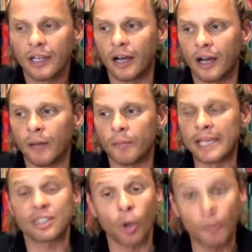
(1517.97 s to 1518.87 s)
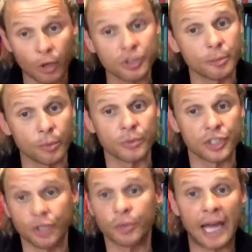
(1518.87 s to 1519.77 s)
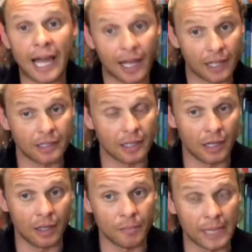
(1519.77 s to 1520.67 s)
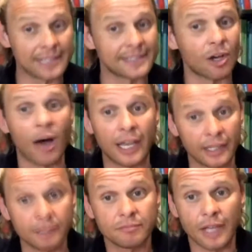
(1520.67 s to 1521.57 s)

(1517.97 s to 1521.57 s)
It's not possible to do that entirely.